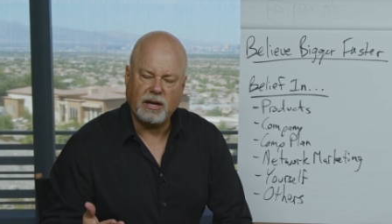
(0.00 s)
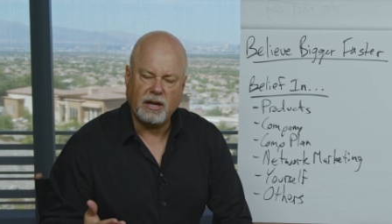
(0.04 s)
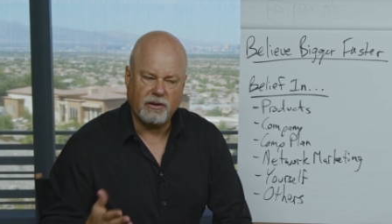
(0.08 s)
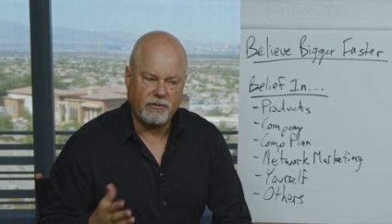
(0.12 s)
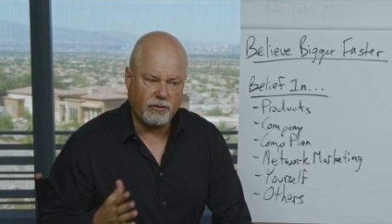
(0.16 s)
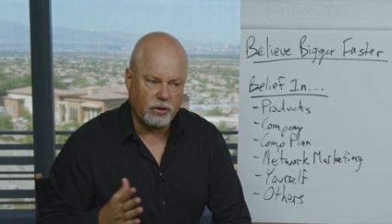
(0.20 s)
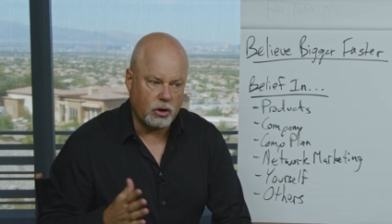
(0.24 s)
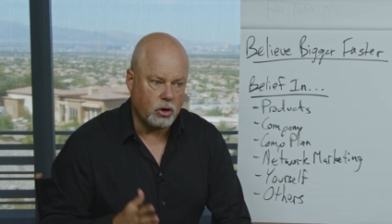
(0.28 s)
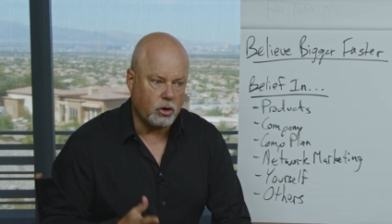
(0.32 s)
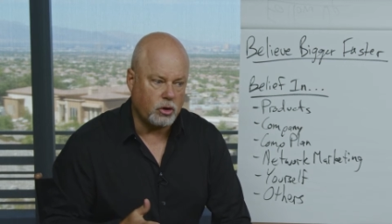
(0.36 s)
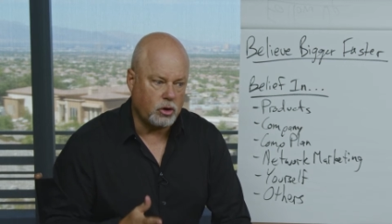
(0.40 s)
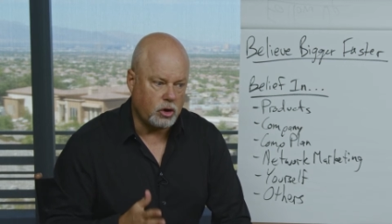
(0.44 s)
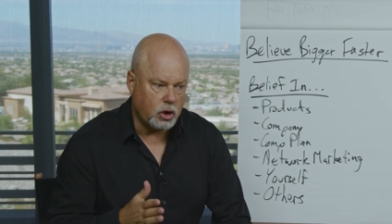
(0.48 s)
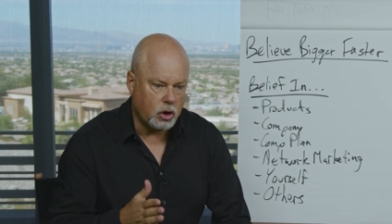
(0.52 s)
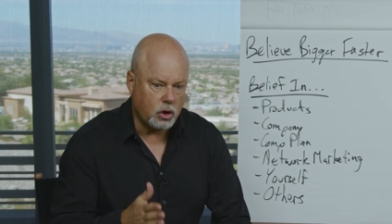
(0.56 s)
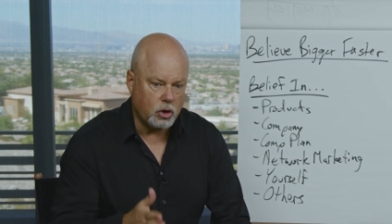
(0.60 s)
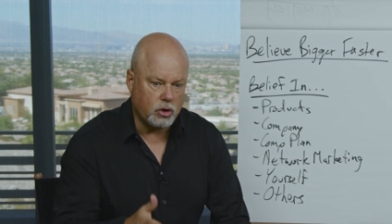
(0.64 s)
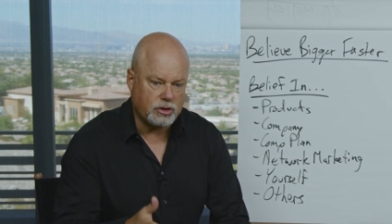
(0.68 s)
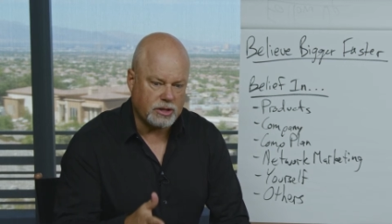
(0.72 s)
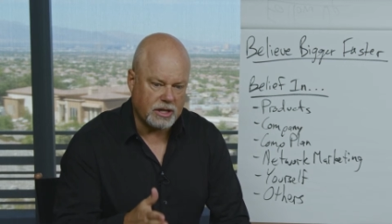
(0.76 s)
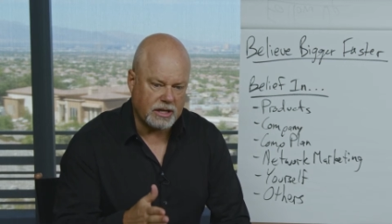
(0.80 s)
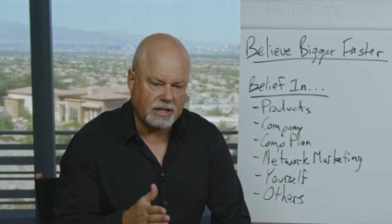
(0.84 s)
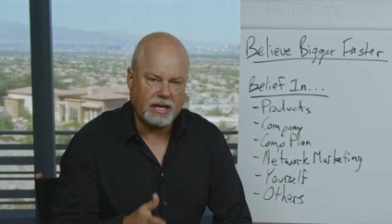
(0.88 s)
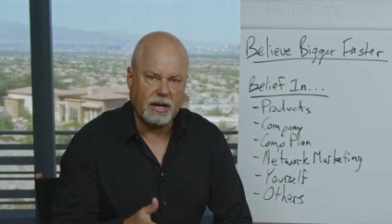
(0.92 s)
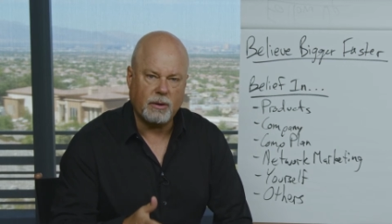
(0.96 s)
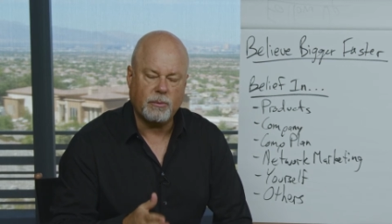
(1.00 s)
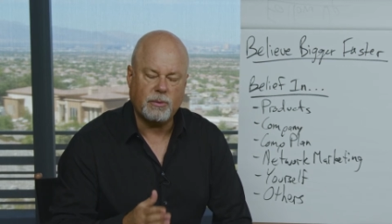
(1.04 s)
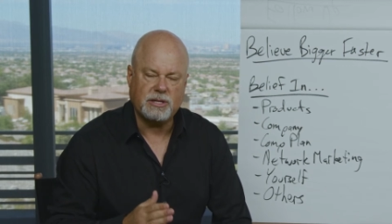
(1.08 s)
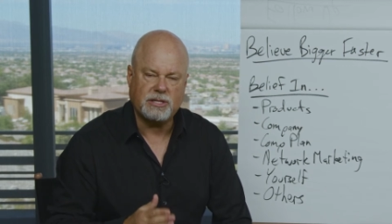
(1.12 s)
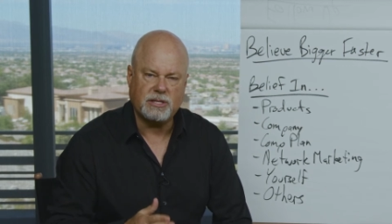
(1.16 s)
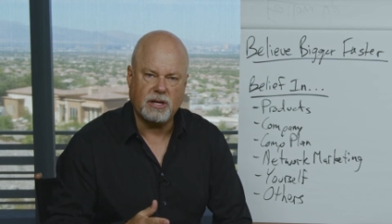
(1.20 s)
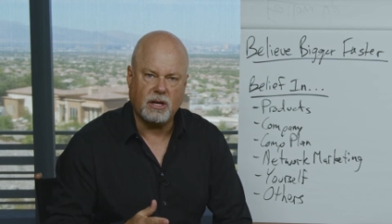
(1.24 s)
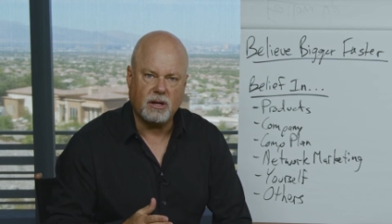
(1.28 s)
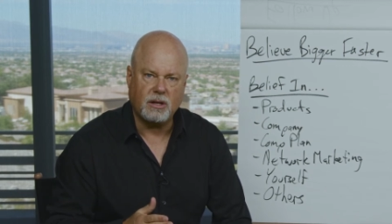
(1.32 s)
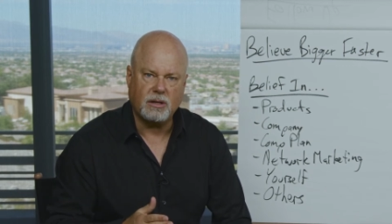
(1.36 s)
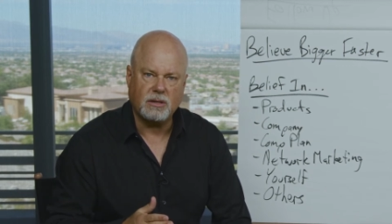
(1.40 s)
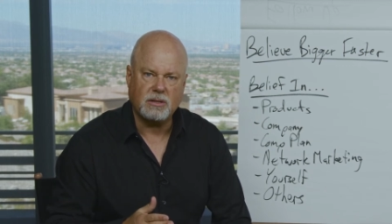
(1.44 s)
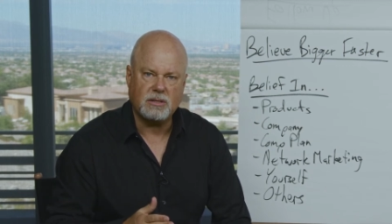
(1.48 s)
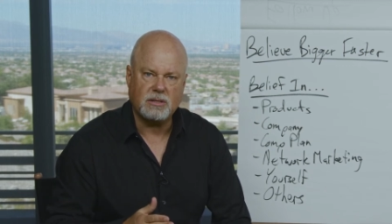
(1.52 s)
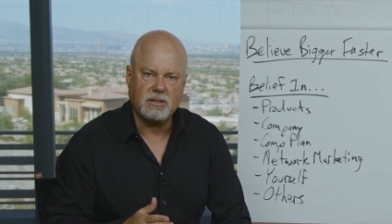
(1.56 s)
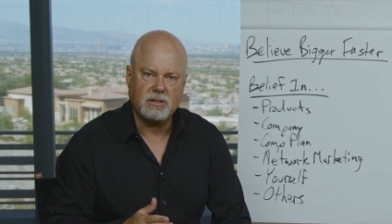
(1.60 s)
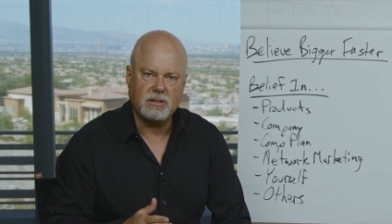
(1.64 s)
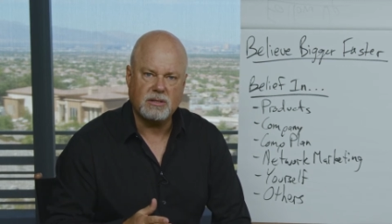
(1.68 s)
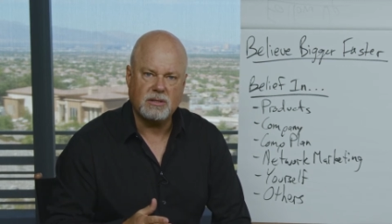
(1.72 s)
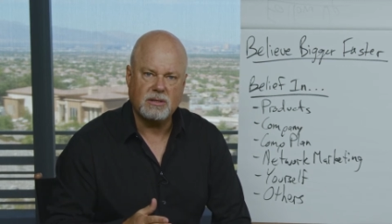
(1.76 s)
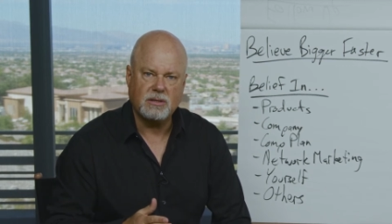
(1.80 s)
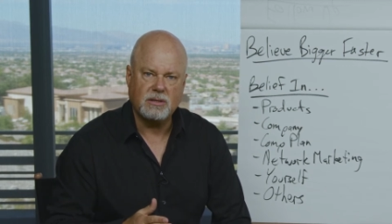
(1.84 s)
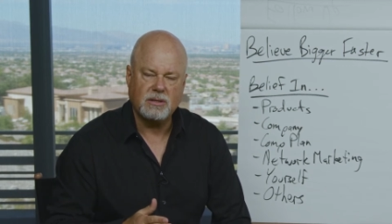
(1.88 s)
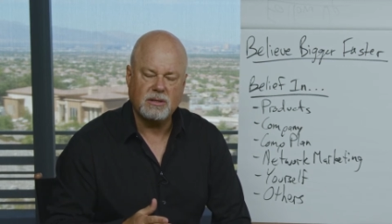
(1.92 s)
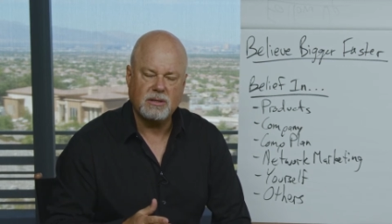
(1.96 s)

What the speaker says: If you use it, get results.